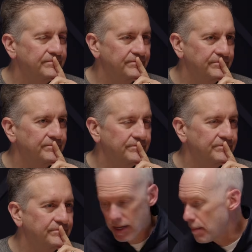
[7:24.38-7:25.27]
There's
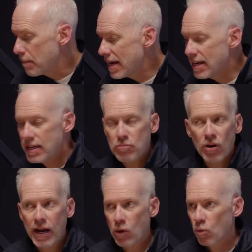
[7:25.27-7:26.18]
competing
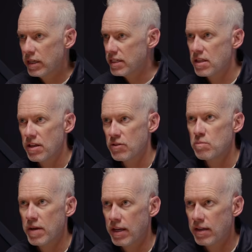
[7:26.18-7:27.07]
priorities in those
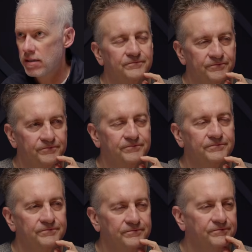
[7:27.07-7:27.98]
meetings,
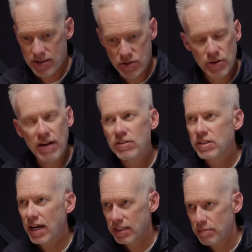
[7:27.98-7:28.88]
and whoever's
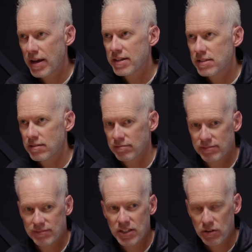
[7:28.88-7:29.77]
got the best,
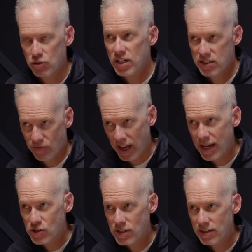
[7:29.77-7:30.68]

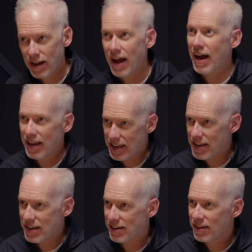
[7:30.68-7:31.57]
justification,
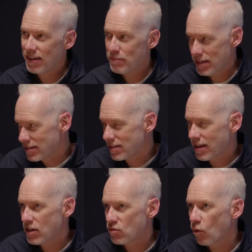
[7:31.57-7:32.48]
i.e. business
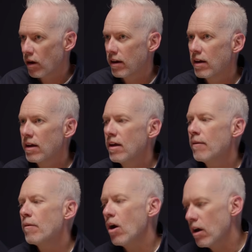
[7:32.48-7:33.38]
case for it,
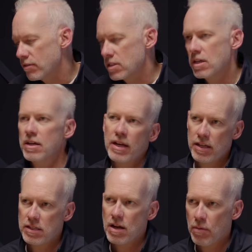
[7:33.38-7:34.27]
all of a sudden it
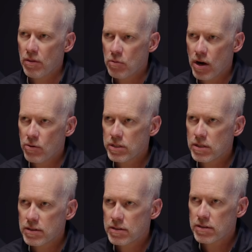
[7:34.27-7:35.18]
gets up on the priorities
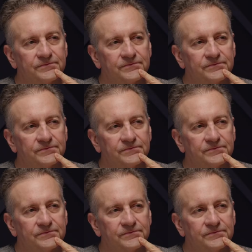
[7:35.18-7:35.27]
list.